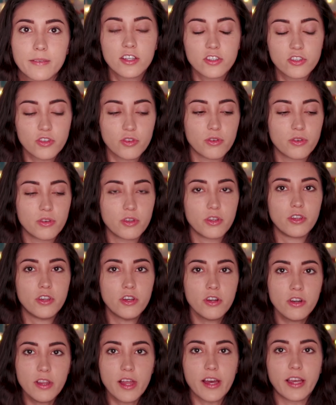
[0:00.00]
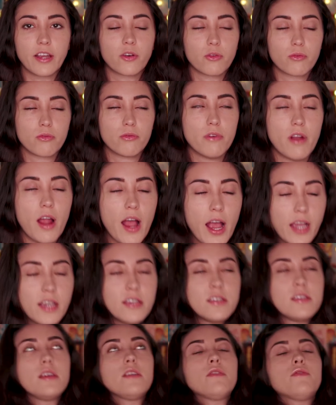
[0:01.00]
And so you're like
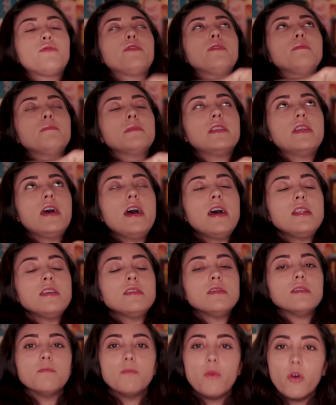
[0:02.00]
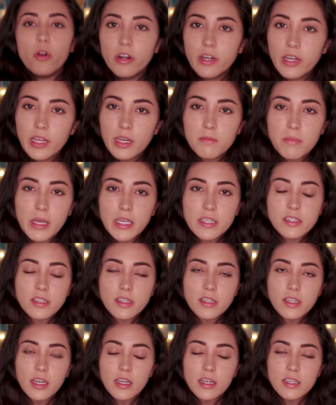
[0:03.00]
rising from the dead in the morning,
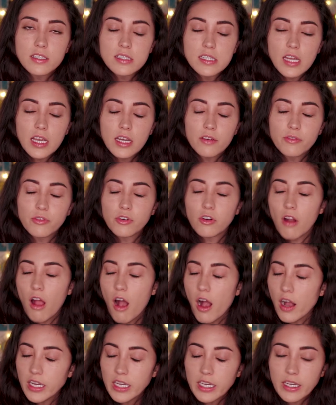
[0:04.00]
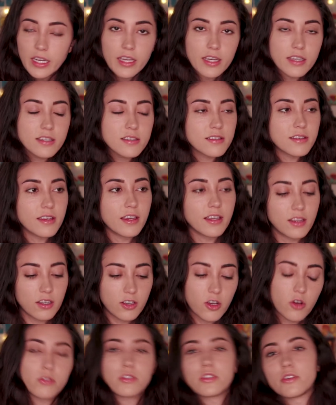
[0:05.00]
basically in a state of grogginess, like the
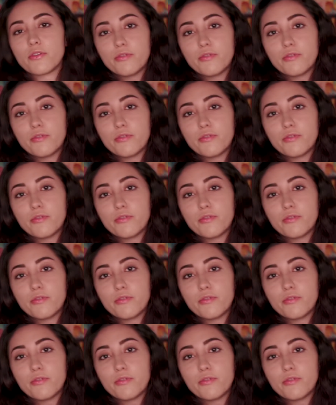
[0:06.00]
ghost